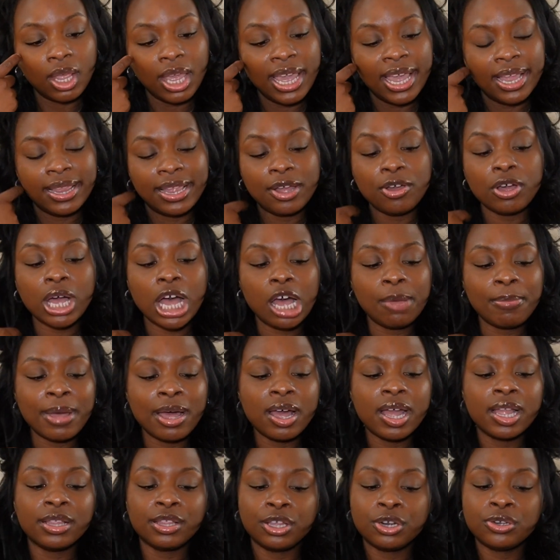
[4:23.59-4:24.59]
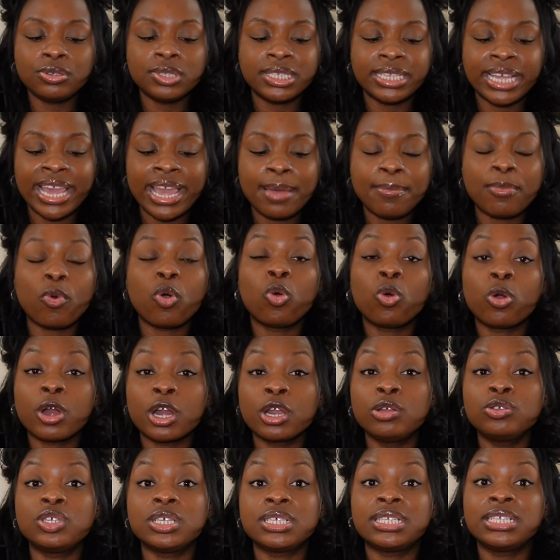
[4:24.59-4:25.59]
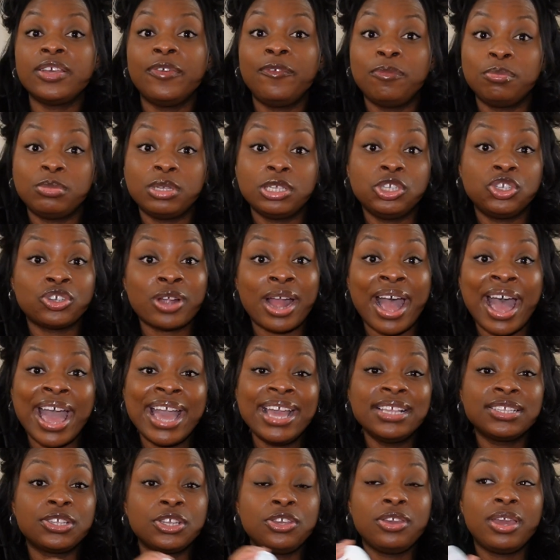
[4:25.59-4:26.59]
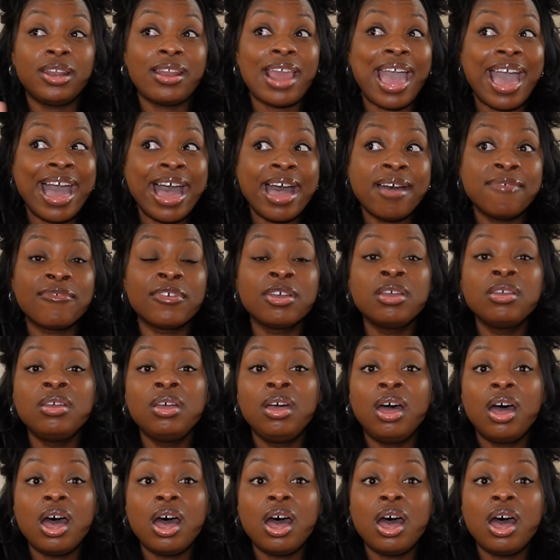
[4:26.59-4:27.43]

and they'll come out a little damp, or you'll just leave them to dry so you can have